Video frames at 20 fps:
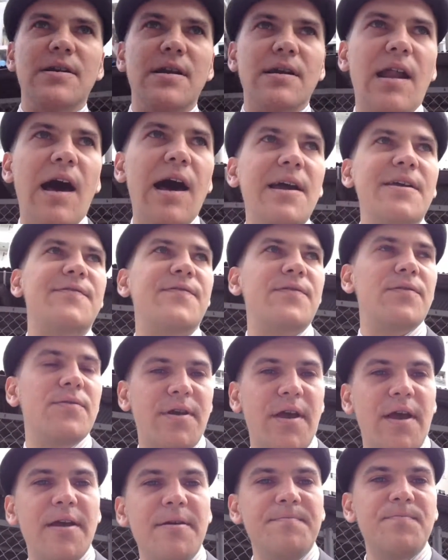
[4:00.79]
life,
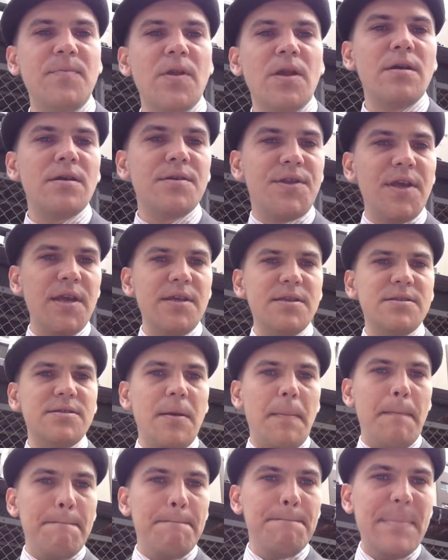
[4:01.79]
okay? These
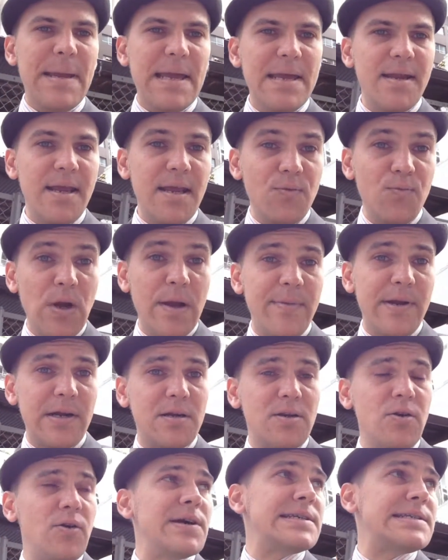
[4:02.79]
men and women are
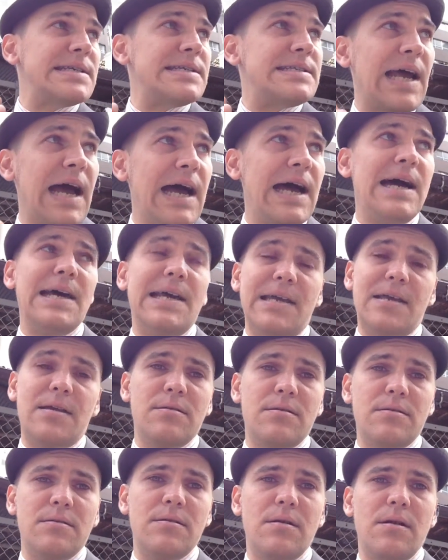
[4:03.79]
going to die.
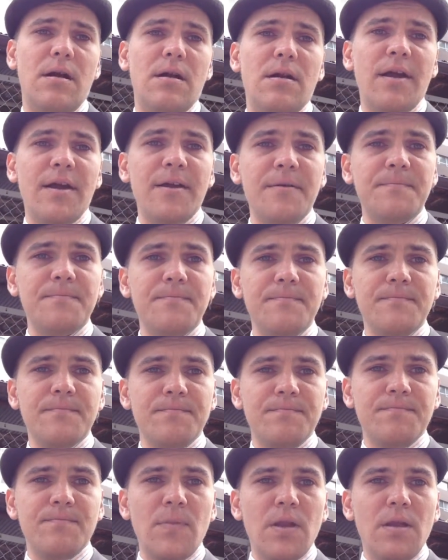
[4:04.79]
All right?
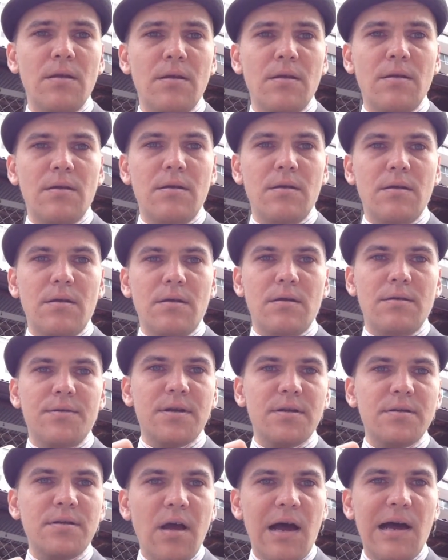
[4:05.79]

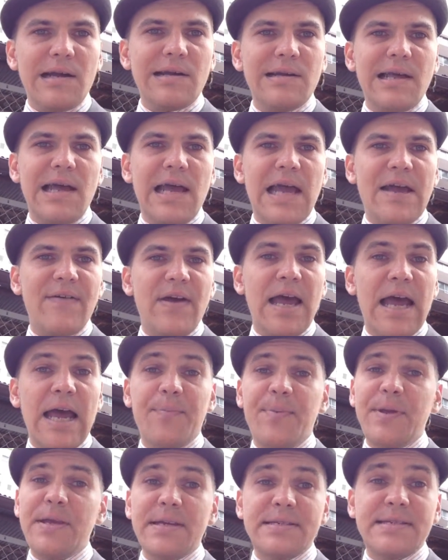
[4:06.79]
They're not going to have a
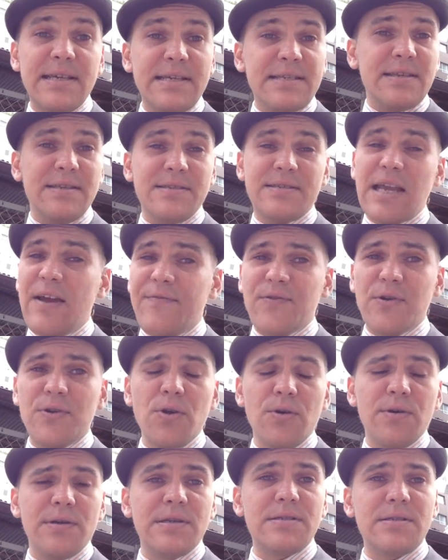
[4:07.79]
happy existence after
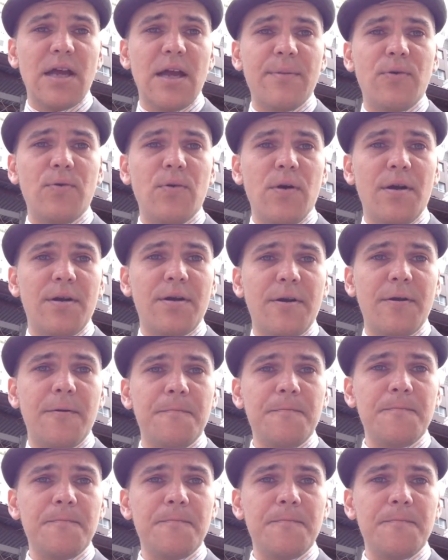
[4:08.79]
doing this type of work.